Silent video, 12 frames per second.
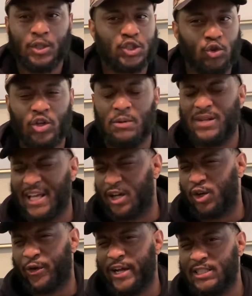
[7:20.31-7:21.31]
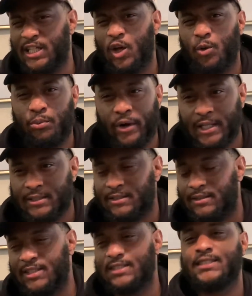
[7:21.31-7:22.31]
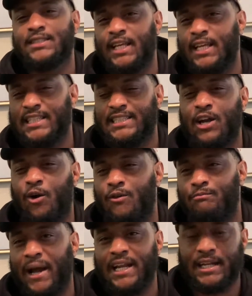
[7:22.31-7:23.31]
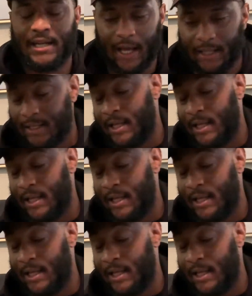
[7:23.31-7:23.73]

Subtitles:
show him like a crazy low price just to see if he gonna bite or not.